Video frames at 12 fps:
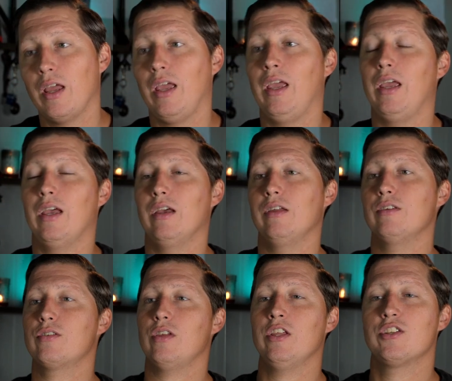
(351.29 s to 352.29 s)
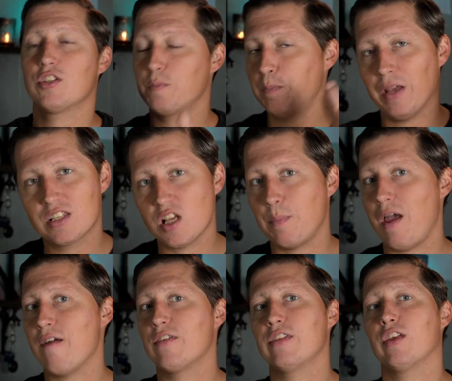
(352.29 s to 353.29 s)
and it just picks up
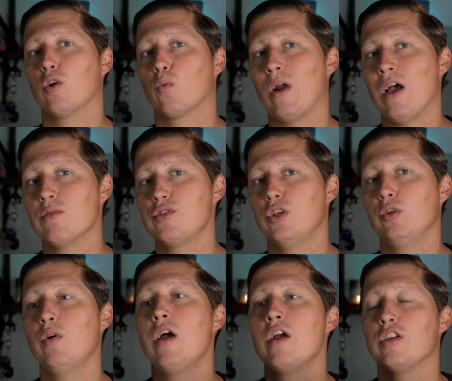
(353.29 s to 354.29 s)
everything around you.